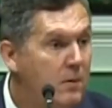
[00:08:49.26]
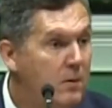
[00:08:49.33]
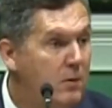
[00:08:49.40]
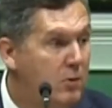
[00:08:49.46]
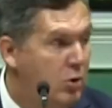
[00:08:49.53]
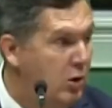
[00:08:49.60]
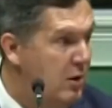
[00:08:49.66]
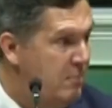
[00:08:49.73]

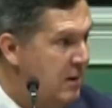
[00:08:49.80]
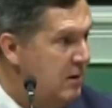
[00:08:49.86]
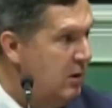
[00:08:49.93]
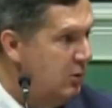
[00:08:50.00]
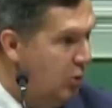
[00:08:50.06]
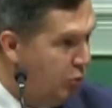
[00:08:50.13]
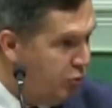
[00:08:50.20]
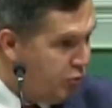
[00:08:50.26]
Could it be
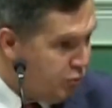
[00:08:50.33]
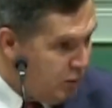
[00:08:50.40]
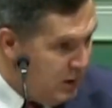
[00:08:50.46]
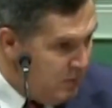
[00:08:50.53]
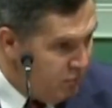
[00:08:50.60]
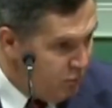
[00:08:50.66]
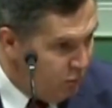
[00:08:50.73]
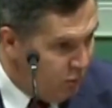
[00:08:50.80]
that those
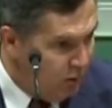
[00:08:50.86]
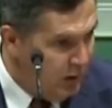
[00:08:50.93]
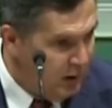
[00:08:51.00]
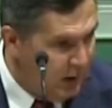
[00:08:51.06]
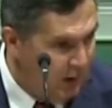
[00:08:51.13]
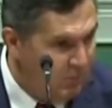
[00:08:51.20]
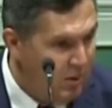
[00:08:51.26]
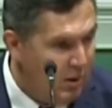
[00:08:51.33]
dreams are going to
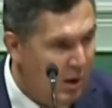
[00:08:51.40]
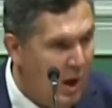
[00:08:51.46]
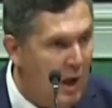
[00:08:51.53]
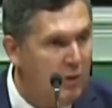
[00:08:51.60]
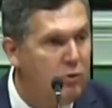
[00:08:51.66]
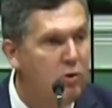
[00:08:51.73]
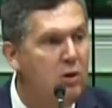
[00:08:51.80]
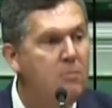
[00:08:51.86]
come to
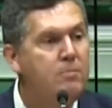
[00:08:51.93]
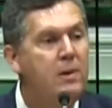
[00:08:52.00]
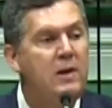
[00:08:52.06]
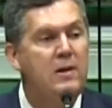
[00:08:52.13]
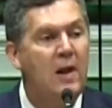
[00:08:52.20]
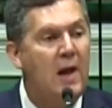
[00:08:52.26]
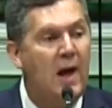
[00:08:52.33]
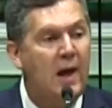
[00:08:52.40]
naught? Could it be
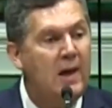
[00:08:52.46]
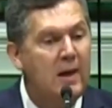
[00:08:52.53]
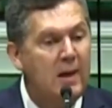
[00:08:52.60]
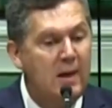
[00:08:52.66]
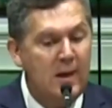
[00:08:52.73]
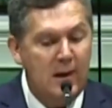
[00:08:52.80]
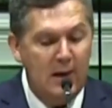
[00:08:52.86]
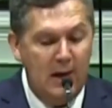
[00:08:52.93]
that
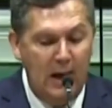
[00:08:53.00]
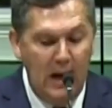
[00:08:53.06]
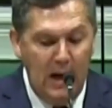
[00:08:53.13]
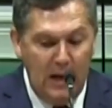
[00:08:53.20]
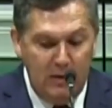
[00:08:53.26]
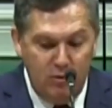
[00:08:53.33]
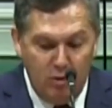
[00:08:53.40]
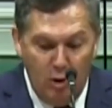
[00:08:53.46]

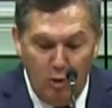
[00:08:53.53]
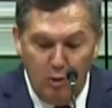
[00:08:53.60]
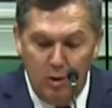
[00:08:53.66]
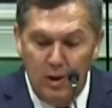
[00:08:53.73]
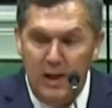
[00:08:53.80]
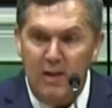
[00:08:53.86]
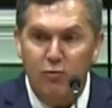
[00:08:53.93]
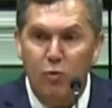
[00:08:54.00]
I
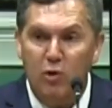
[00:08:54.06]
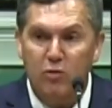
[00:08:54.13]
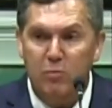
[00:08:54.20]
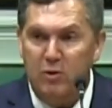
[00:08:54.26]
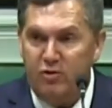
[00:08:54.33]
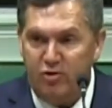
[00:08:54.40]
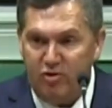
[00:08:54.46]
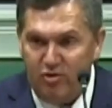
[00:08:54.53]
totally was
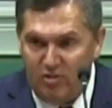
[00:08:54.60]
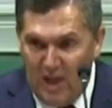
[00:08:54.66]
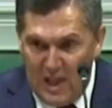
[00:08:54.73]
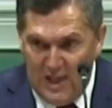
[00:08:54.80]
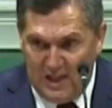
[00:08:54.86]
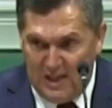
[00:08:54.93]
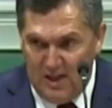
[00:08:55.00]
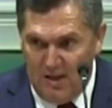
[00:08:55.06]

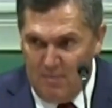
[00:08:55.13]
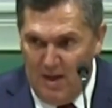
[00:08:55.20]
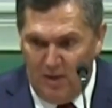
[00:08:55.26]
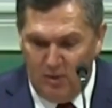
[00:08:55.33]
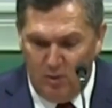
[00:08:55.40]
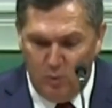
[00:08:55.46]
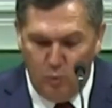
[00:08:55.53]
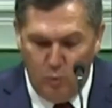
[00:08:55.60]
mistaken
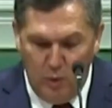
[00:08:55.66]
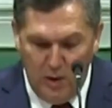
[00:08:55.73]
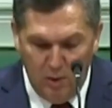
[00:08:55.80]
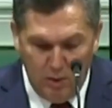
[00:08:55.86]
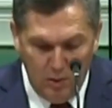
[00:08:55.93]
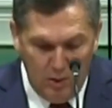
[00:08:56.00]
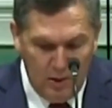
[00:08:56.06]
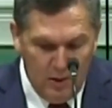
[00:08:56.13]
about the
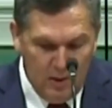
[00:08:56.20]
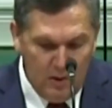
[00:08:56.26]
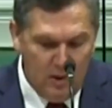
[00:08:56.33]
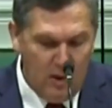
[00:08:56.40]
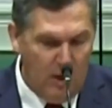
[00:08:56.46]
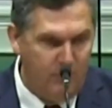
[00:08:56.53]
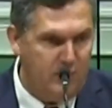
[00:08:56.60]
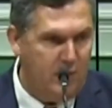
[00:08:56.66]
will
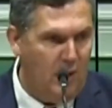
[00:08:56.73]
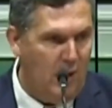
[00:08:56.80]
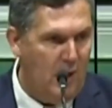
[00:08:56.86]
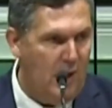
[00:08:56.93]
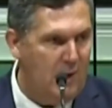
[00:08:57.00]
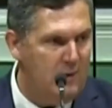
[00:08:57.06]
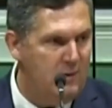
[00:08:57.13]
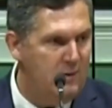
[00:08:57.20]
of
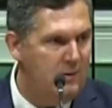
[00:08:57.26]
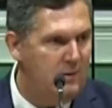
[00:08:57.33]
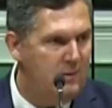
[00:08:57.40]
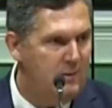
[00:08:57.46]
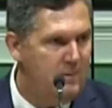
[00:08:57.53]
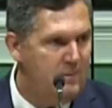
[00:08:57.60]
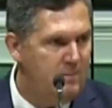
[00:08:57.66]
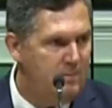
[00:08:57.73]
God?
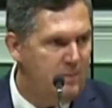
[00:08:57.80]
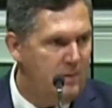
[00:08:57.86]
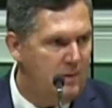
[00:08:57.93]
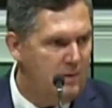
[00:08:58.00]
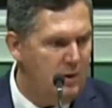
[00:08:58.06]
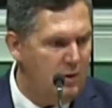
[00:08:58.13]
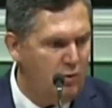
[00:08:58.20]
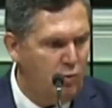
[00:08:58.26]

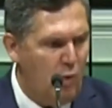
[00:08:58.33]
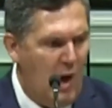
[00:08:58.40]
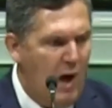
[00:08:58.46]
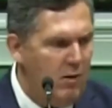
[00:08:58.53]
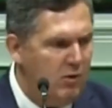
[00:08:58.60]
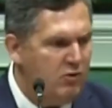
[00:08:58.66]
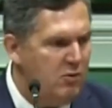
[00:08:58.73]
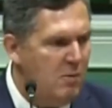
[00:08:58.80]
And in his
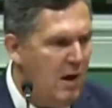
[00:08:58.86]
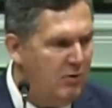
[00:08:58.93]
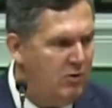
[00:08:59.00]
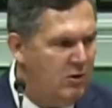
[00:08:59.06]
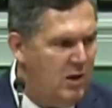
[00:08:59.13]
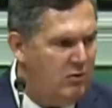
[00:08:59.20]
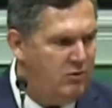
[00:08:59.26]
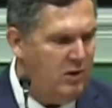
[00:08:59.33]
wildest
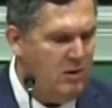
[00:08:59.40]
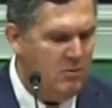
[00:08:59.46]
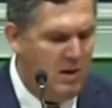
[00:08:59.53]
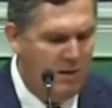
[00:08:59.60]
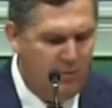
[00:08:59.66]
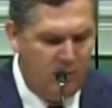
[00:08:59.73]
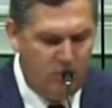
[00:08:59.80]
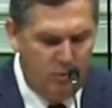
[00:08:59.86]
imagination, he would
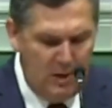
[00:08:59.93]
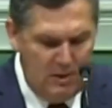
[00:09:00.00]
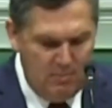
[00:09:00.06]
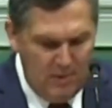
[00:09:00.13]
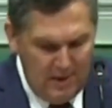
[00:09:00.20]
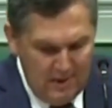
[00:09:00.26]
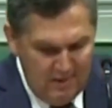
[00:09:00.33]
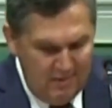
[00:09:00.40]
never
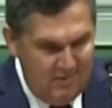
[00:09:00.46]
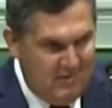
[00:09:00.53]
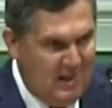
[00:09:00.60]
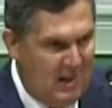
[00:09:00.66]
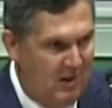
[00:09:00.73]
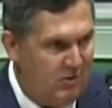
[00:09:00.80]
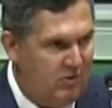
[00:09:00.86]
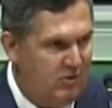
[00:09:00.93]
dream
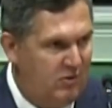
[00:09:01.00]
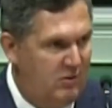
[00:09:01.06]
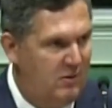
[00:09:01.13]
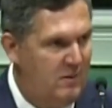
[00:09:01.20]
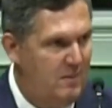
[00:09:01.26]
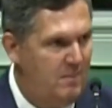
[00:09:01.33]
this.